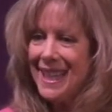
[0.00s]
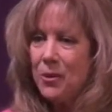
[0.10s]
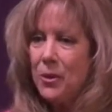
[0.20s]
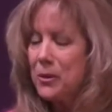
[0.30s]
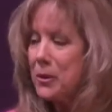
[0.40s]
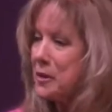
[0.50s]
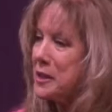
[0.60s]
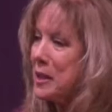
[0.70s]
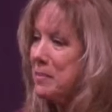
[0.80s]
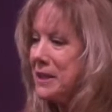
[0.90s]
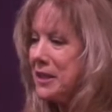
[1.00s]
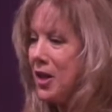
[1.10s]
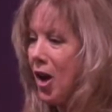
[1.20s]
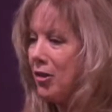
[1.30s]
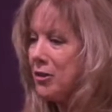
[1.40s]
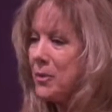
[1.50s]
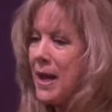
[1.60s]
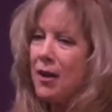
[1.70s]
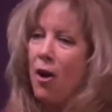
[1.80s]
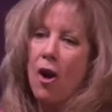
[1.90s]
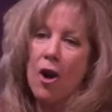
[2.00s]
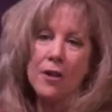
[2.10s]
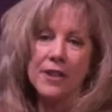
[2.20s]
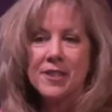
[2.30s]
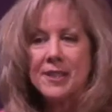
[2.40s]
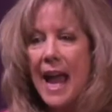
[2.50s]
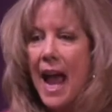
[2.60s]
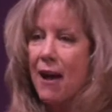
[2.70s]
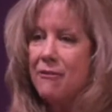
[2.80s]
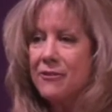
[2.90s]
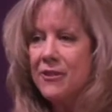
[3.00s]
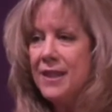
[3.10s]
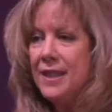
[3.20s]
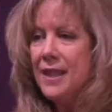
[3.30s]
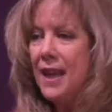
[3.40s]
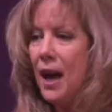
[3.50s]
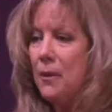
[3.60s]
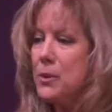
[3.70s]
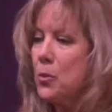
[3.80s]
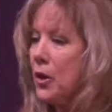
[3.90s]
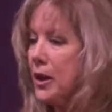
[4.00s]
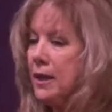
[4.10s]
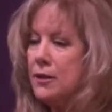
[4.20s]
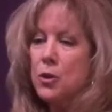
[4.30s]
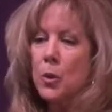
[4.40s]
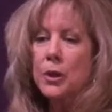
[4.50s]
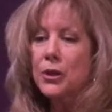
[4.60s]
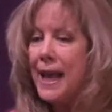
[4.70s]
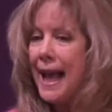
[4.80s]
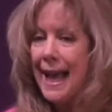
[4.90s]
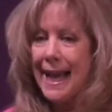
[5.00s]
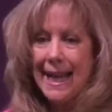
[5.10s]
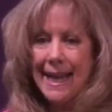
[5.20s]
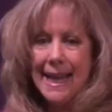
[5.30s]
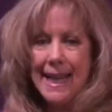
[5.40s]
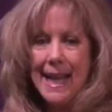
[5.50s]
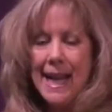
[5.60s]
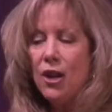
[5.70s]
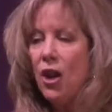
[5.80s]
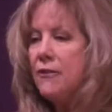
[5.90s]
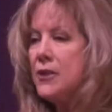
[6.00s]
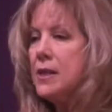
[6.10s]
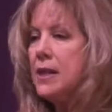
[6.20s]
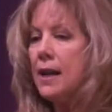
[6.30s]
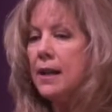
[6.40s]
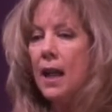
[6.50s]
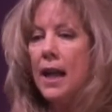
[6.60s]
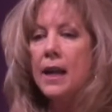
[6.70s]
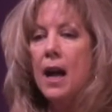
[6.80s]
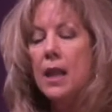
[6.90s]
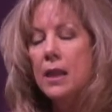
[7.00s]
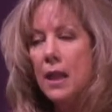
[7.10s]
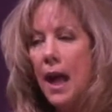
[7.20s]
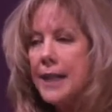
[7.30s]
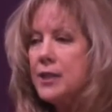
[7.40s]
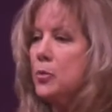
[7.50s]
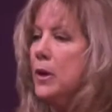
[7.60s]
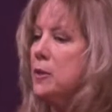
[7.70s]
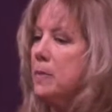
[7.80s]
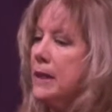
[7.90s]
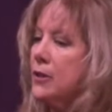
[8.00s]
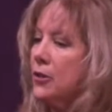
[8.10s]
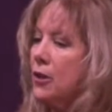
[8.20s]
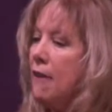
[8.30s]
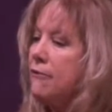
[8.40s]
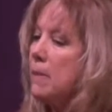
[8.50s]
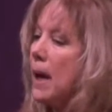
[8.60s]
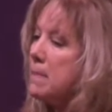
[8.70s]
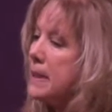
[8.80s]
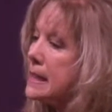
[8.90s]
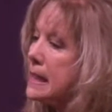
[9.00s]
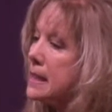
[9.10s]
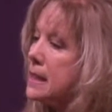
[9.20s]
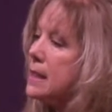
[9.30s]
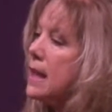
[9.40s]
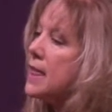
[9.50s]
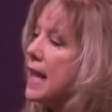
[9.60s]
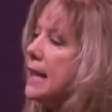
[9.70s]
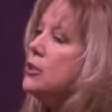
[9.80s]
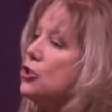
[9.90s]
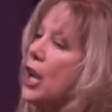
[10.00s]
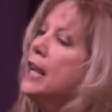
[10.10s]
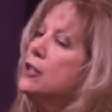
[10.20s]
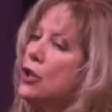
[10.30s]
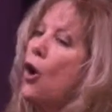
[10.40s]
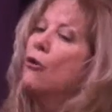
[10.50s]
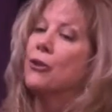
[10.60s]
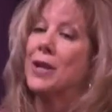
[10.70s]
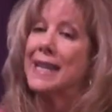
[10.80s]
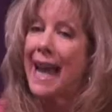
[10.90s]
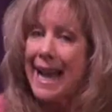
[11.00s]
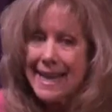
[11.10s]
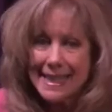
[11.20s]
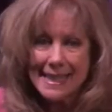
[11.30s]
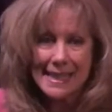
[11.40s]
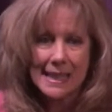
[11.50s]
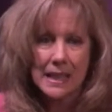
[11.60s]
We were grossing $1 million. We had all this staff. I was working a shorter day. And all of a sudden, like a light switch being turned off on my business, things changed overnight.